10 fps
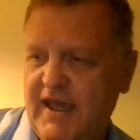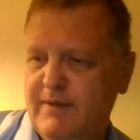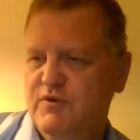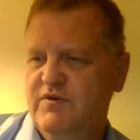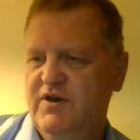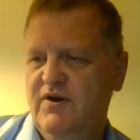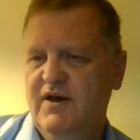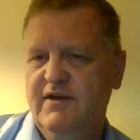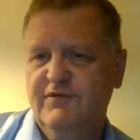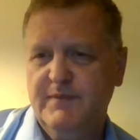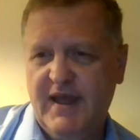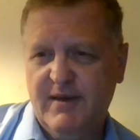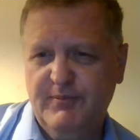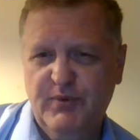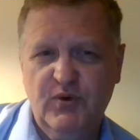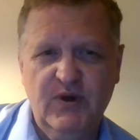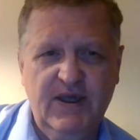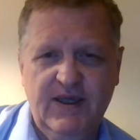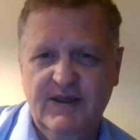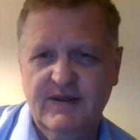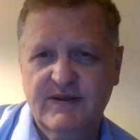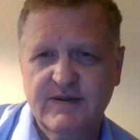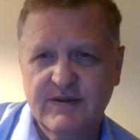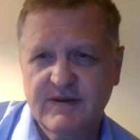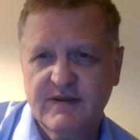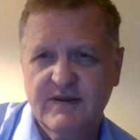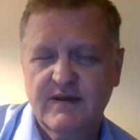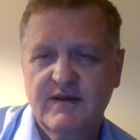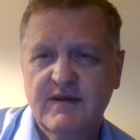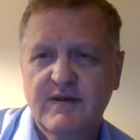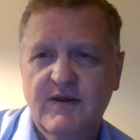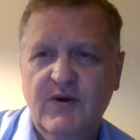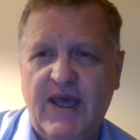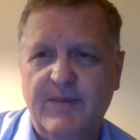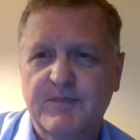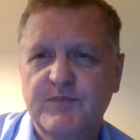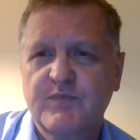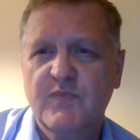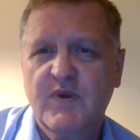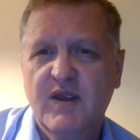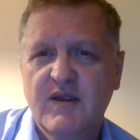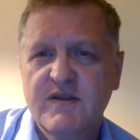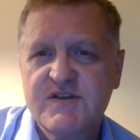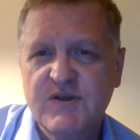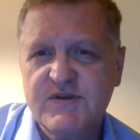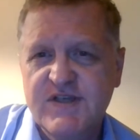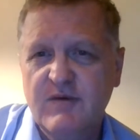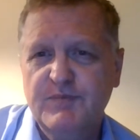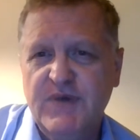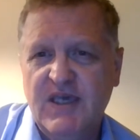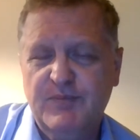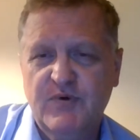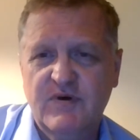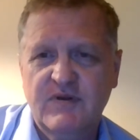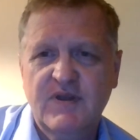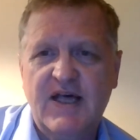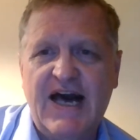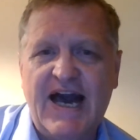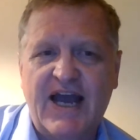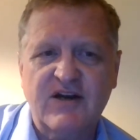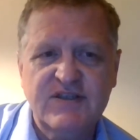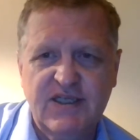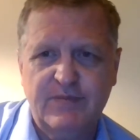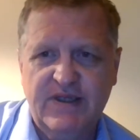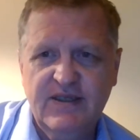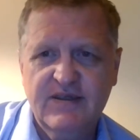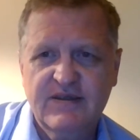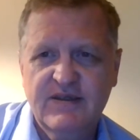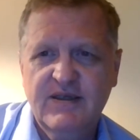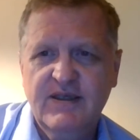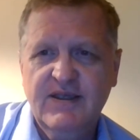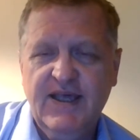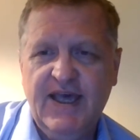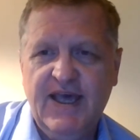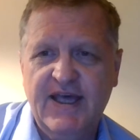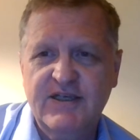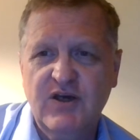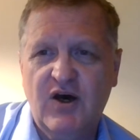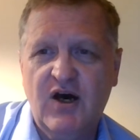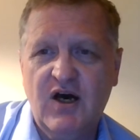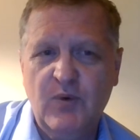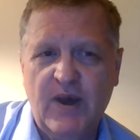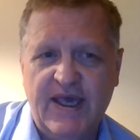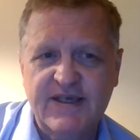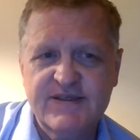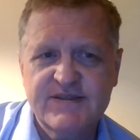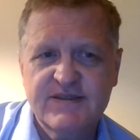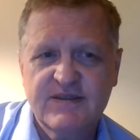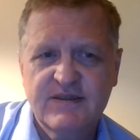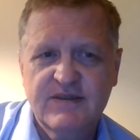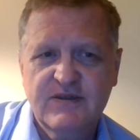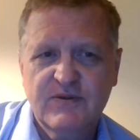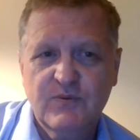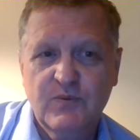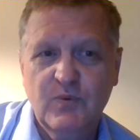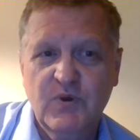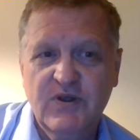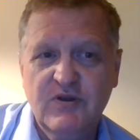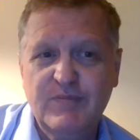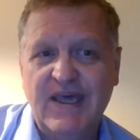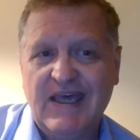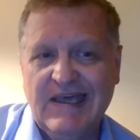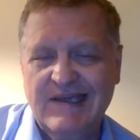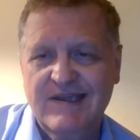moving on from that point. Okay, so some people are timid and always will be.